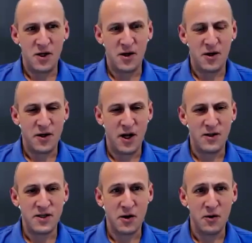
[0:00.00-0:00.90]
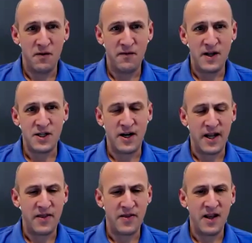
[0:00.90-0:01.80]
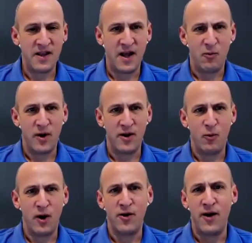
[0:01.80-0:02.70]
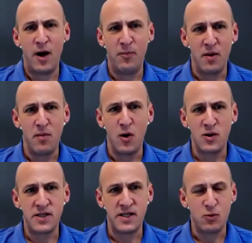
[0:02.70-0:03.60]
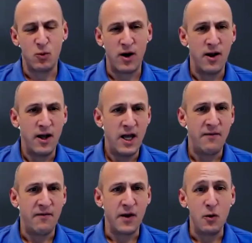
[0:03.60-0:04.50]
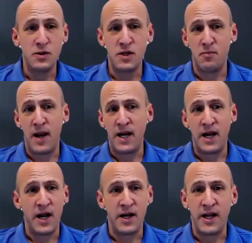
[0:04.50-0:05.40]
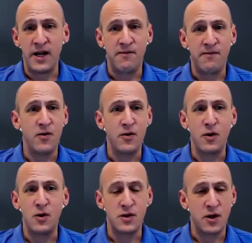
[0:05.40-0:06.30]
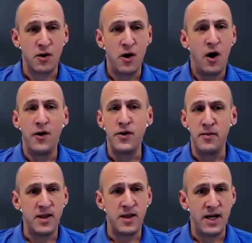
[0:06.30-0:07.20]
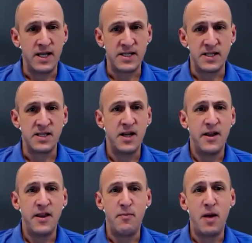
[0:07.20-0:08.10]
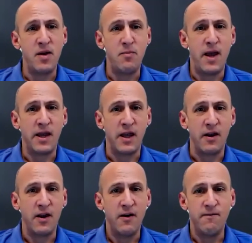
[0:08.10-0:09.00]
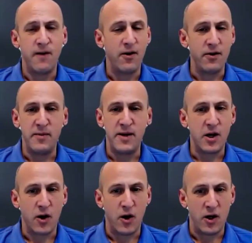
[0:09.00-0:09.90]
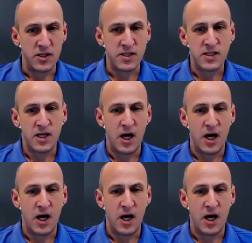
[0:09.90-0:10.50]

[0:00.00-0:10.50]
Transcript: Sure. No, it's a cool feature. And I think that where it'll help the most is where if a user may not need a full user unlimited license, they may be making very limited calls